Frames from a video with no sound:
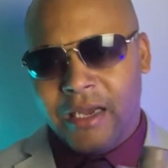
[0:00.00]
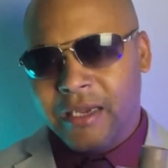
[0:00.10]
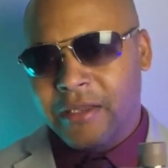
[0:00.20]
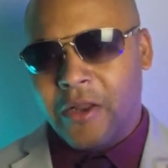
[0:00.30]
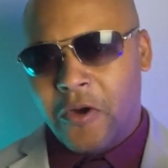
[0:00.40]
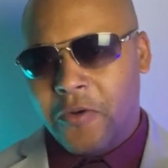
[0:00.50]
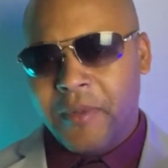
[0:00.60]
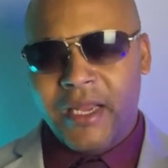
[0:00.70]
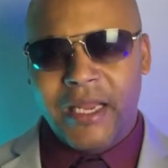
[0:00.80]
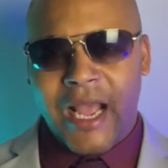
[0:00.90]
Long
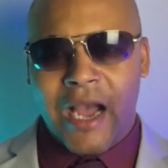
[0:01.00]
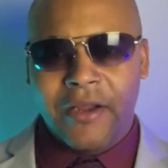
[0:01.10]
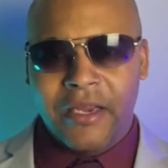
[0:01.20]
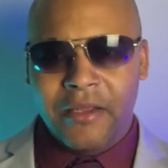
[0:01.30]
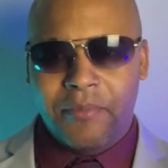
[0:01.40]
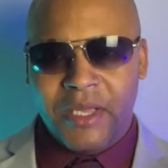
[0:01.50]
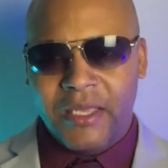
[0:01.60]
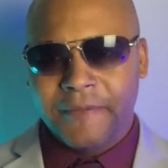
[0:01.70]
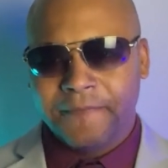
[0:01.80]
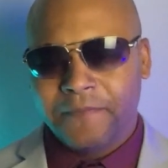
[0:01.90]
EDR EDP.
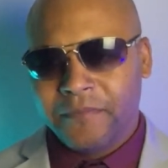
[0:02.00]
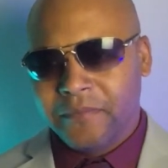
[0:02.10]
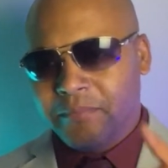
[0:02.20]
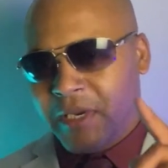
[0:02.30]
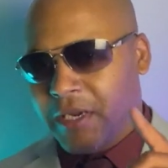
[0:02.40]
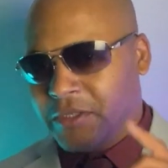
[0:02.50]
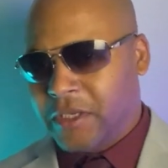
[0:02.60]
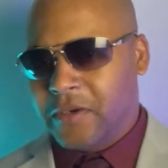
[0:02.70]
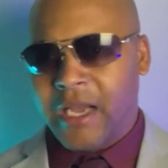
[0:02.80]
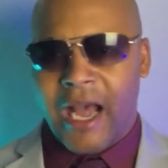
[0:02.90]
But here's a
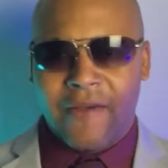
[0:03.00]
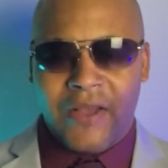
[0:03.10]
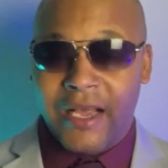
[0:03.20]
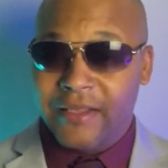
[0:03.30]
little caveat.